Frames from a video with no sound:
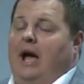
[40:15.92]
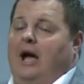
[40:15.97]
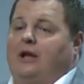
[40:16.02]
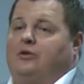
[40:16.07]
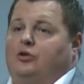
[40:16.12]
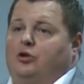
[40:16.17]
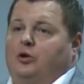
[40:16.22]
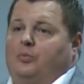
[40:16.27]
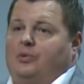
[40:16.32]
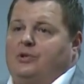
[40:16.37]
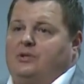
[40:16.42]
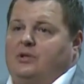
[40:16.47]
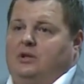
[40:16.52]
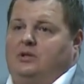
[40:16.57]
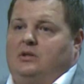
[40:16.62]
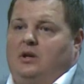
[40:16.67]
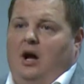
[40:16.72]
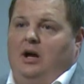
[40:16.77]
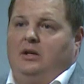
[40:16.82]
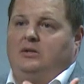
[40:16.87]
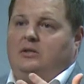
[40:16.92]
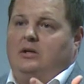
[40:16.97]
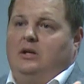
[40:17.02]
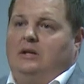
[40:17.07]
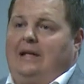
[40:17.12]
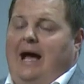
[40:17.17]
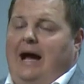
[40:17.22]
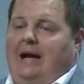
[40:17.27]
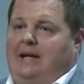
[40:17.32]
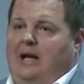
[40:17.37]
at 2% to us,
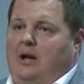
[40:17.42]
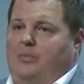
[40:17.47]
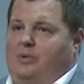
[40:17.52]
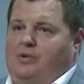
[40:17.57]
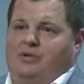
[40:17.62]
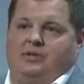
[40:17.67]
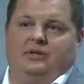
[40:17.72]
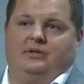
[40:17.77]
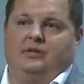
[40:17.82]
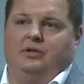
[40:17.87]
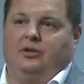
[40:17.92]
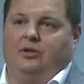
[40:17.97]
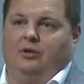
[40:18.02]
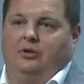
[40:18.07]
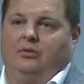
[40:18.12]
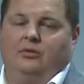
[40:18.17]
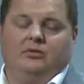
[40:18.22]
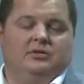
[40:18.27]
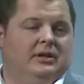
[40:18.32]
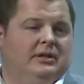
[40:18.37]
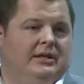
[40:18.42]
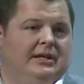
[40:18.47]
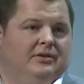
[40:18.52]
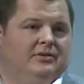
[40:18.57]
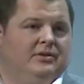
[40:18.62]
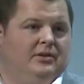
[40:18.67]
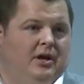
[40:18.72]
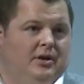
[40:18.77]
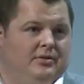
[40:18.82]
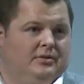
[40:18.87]
98% to you. The
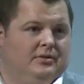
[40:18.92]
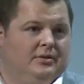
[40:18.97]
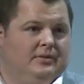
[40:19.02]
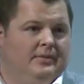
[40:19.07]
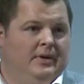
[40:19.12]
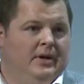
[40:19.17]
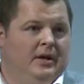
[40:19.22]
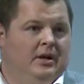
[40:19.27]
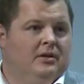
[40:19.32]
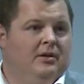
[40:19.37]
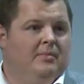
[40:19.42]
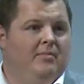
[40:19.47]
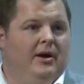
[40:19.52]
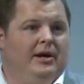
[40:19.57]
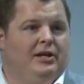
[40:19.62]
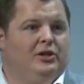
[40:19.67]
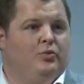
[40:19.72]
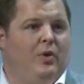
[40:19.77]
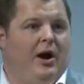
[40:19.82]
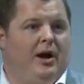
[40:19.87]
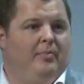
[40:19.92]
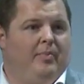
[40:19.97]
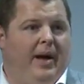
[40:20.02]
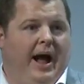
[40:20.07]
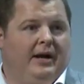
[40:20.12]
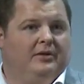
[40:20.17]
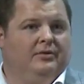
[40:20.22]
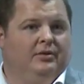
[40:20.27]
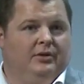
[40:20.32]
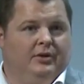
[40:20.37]
deal's closed. The money's wired
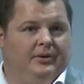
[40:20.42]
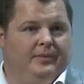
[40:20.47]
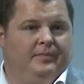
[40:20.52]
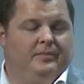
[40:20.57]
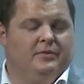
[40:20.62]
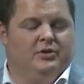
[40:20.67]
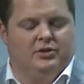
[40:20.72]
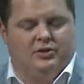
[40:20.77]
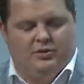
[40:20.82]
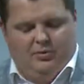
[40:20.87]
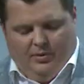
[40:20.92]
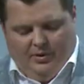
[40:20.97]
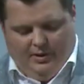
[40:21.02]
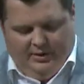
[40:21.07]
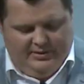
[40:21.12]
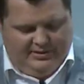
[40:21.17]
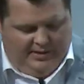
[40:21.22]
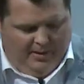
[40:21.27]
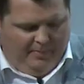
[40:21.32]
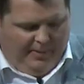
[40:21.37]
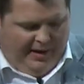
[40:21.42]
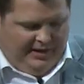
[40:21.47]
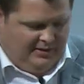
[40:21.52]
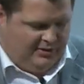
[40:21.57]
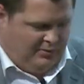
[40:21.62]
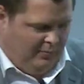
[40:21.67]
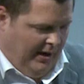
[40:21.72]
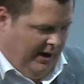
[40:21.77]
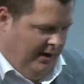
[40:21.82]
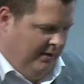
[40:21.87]
back to you, just so we're on the same page
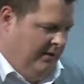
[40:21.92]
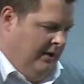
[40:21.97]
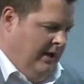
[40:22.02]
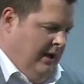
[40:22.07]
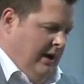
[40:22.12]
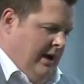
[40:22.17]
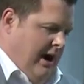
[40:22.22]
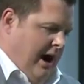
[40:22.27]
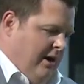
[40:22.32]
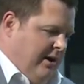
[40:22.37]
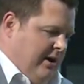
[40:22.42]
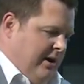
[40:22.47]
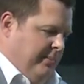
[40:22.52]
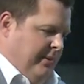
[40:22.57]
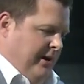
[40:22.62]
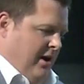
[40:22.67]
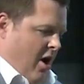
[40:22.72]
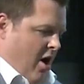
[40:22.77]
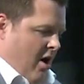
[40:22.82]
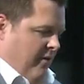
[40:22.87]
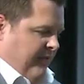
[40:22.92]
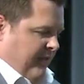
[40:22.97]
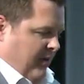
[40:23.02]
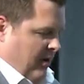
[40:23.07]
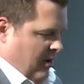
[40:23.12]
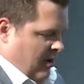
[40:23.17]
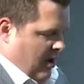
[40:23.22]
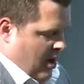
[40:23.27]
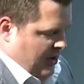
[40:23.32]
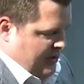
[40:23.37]
as well. Our company
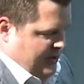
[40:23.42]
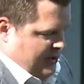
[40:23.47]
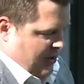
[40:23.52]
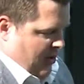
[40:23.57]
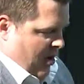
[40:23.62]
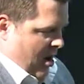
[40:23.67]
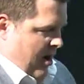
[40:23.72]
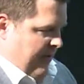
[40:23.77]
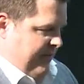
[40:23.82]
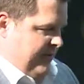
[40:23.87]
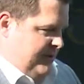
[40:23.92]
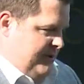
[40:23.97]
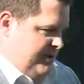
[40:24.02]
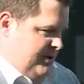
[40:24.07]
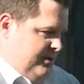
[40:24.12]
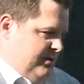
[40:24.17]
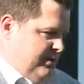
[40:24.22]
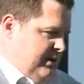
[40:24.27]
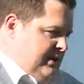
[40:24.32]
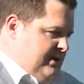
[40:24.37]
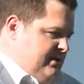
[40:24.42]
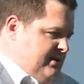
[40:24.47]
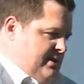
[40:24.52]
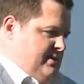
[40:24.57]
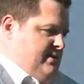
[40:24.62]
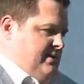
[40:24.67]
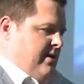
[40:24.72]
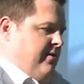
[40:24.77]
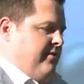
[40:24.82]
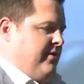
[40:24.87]
also offers you the
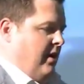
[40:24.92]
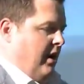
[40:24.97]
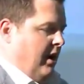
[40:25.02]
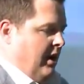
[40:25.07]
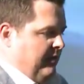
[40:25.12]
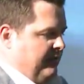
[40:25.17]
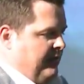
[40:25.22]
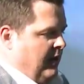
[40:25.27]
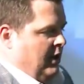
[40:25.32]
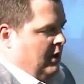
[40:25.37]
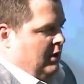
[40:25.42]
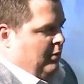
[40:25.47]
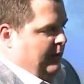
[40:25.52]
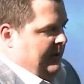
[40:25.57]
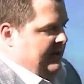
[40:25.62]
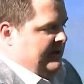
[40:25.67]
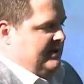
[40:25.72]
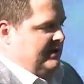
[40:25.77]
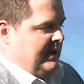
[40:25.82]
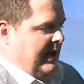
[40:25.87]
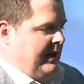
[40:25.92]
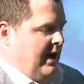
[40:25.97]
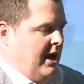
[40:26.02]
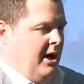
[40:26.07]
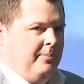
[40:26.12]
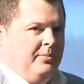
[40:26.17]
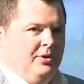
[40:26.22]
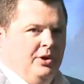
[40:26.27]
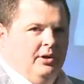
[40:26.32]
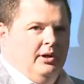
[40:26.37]
assistance of, we set
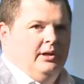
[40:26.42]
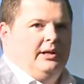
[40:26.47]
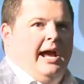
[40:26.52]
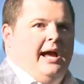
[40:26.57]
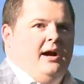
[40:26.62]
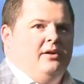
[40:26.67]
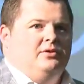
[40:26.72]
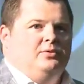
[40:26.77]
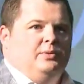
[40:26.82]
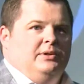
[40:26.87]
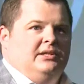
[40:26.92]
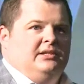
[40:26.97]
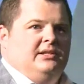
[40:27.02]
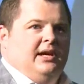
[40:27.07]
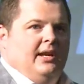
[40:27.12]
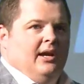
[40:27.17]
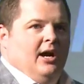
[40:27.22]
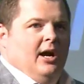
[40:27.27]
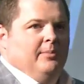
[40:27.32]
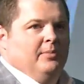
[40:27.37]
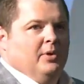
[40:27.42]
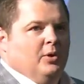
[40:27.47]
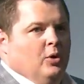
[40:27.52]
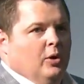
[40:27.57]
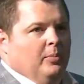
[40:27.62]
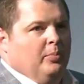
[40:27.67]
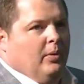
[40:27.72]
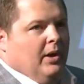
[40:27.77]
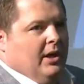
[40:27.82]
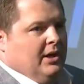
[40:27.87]
up your accounts, we set up the
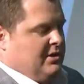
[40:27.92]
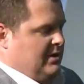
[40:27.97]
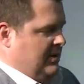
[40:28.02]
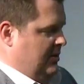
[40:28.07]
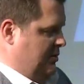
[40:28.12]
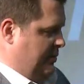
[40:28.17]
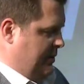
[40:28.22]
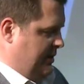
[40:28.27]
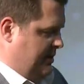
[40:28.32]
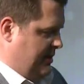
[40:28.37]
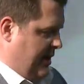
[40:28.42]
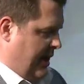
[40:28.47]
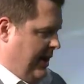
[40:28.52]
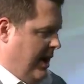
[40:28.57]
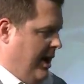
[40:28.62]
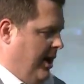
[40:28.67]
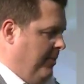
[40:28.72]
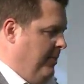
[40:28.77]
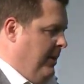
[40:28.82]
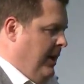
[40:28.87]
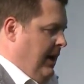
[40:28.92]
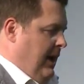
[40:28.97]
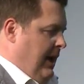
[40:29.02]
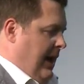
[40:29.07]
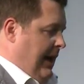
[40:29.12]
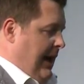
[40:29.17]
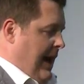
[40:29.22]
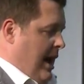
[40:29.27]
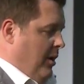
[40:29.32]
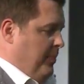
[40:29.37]
corporations, we set up
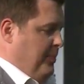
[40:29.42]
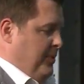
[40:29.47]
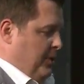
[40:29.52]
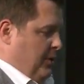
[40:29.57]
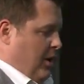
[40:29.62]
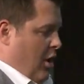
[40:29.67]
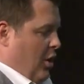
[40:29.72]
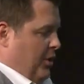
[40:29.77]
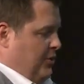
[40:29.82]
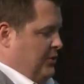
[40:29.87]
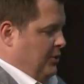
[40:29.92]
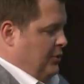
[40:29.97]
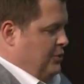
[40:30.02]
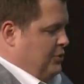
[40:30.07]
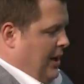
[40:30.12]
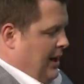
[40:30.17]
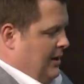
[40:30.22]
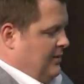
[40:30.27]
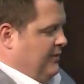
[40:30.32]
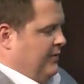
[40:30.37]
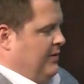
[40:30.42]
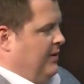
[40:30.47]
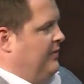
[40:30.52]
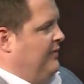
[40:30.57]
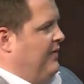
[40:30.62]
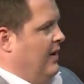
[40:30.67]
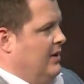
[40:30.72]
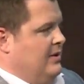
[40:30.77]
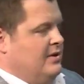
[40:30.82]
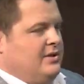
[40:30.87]
and help you also transfer the
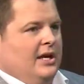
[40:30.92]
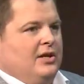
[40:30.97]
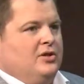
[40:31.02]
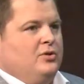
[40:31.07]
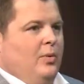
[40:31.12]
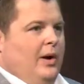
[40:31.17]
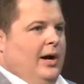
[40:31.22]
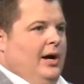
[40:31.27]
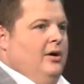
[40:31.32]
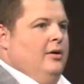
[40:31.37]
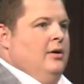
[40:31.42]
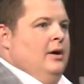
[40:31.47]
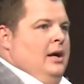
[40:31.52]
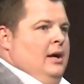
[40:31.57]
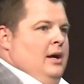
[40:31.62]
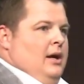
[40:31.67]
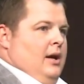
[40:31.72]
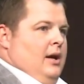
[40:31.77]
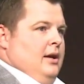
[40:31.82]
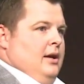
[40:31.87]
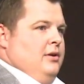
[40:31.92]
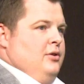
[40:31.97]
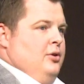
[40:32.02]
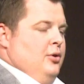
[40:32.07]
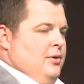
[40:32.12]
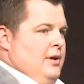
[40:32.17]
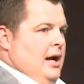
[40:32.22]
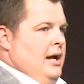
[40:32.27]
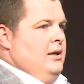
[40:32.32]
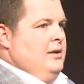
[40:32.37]
funds as well
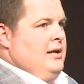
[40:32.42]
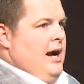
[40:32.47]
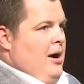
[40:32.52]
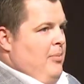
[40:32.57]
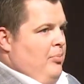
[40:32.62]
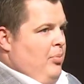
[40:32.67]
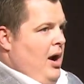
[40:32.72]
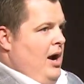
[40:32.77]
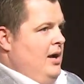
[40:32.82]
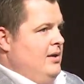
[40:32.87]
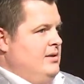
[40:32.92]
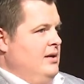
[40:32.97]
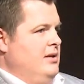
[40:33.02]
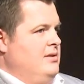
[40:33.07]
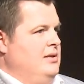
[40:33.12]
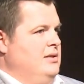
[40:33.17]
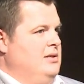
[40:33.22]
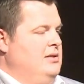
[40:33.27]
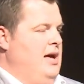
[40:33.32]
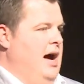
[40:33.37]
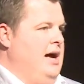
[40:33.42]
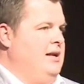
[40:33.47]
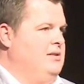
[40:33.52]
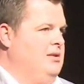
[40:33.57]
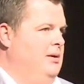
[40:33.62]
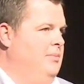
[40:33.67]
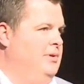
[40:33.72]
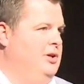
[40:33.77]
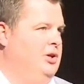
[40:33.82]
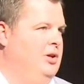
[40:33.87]
during that entire process. It's not
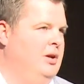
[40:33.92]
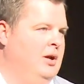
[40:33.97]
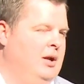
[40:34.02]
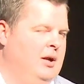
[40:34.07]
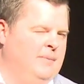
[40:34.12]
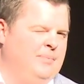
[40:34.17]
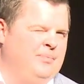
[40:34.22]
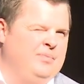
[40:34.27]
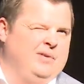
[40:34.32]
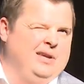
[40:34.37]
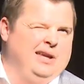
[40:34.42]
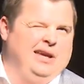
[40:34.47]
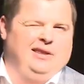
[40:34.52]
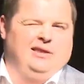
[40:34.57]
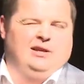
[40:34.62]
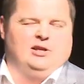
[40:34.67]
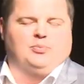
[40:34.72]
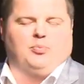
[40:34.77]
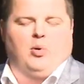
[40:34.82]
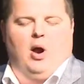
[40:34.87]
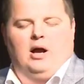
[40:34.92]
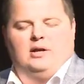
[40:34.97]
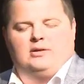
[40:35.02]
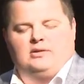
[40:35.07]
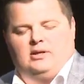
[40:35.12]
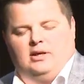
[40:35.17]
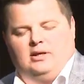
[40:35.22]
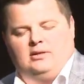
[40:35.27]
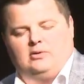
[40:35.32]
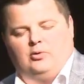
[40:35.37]
something in this
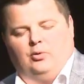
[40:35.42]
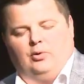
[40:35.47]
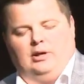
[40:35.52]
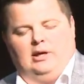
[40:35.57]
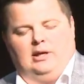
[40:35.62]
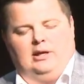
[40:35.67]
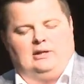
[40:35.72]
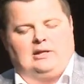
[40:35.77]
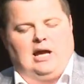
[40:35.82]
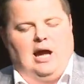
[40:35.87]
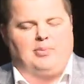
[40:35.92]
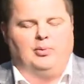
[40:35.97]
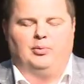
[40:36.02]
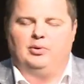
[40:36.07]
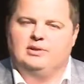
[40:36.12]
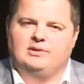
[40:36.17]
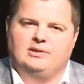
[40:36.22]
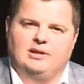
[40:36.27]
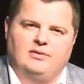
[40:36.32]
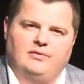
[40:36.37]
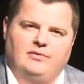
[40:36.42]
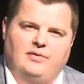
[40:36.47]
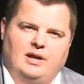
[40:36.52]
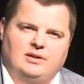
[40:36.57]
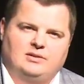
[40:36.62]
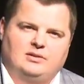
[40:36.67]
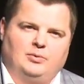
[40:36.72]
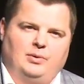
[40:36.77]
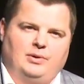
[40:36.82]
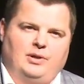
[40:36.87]
process or in any type of real estate
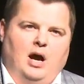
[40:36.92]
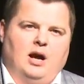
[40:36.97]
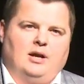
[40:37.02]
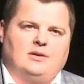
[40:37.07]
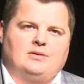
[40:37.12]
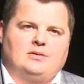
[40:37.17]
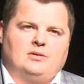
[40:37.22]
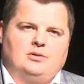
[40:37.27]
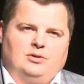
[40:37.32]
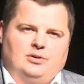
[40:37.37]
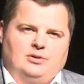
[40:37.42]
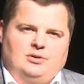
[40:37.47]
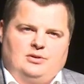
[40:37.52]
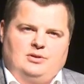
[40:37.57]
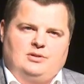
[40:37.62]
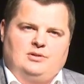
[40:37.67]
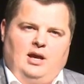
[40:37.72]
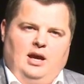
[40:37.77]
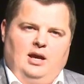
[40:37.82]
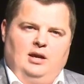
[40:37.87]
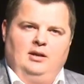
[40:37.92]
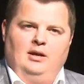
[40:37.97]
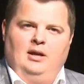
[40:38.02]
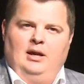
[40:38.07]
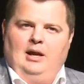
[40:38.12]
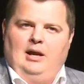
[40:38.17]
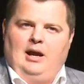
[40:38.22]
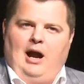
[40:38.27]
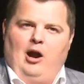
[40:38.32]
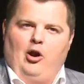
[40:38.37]
investing with us, you just understand,
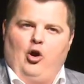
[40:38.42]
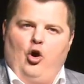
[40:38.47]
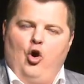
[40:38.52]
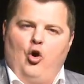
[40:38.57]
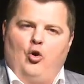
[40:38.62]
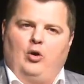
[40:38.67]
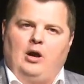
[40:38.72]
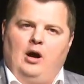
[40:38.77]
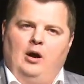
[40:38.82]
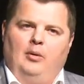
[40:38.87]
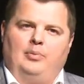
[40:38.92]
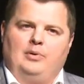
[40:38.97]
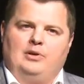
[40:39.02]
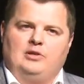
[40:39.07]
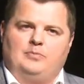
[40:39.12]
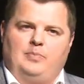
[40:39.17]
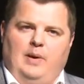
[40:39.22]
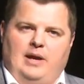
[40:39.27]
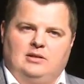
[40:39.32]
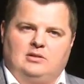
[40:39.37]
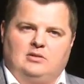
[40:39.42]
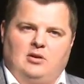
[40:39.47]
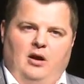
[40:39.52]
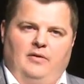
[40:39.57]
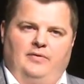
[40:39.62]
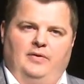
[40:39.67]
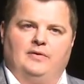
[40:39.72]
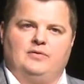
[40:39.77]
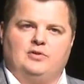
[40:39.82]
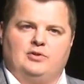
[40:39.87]
our whole company is based
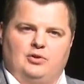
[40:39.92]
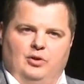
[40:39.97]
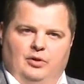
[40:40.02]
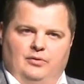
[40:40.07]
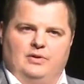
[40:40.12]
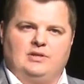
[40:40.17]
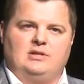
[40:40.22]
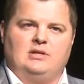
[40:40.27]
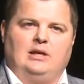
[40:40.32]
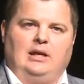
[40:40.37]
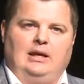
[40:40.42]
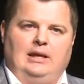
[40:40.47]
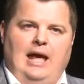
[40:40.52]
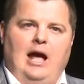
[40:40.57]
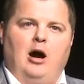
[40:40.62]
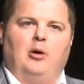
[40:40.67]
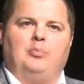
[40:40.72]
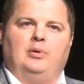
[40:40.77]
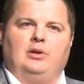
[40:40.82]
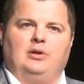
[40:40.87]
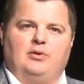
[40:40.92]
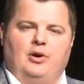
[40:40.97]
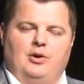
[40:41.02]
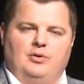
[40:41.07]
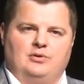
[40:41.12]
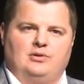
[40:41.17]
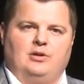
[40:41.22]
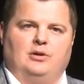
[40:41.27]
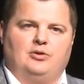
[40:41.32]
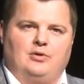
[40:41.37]
off of servicing and helping
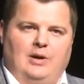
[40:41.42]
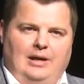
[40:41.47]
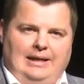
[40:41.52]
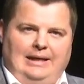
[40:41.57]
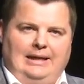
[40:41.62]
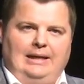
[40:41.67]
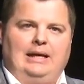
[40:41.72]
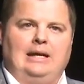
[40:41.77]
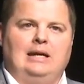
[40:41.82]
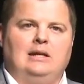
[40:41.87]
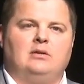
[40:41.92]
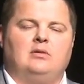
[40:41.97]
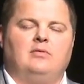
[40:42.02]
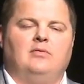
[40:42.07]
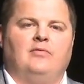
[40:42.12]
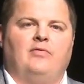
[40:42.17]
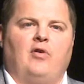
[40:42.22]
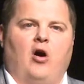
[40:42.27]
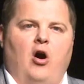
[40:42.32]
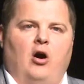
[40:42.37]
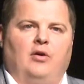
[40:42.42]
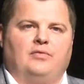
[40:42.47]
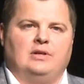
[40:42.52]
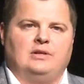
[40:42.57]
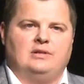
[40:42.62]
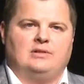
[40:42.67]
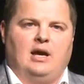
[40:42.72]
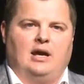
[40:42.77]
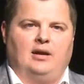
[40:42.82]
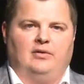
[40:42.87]
those that are trying to get involved
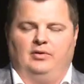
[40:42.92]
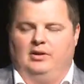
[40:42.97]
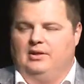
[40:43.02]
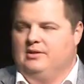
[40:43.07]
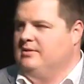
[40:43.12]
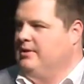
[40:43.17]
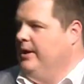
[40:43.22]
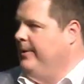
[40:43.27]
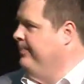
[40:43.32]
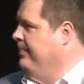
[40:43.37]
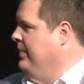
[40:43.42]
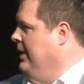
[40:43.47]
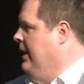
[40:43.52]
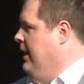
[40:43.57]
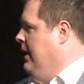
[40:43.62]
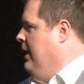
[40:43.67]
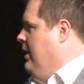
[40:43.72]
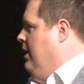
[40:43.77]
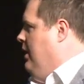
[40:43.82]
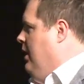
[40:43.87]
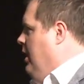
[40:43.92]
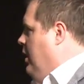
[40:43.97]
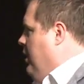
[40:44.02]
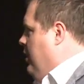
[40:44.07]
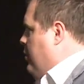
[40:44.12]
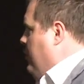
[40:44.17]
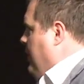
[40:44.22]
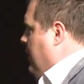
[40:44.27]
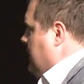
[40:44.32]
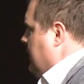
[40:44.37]
inside of real estate.
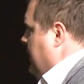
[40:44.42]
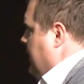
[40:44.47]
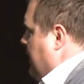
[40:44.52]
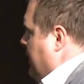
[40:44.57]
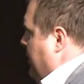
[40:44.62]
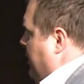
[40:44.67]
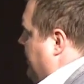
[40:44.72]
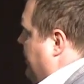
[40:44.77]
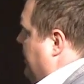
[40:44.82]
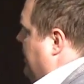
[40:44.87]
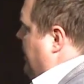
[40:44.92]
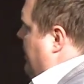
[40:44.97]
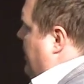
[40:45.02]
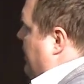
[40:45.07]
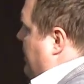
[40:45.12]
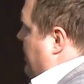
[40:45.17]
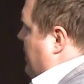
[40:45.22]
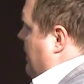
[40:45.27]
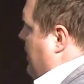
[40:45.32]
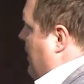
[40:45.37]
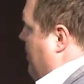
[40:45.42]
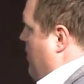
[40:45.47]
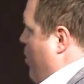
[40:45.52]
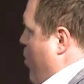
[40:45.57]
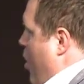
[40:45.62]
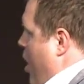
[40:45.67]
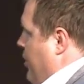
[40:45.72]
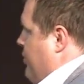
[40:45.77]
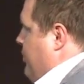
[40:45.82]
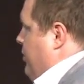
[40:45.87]
Quickly here, I'm going to
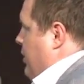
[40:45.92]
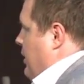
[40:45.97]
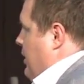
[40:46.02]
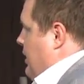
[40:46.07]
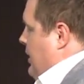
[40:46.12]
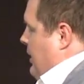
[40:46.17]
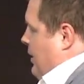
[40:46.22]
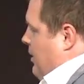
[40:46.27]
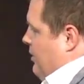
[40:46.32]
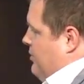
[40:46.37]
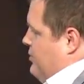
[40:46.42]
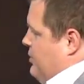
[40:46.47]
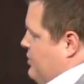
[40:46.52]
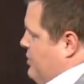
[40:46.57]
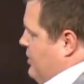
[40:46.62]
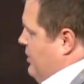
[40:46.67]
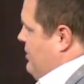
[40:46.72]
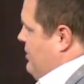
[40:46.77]
walk through it here just so you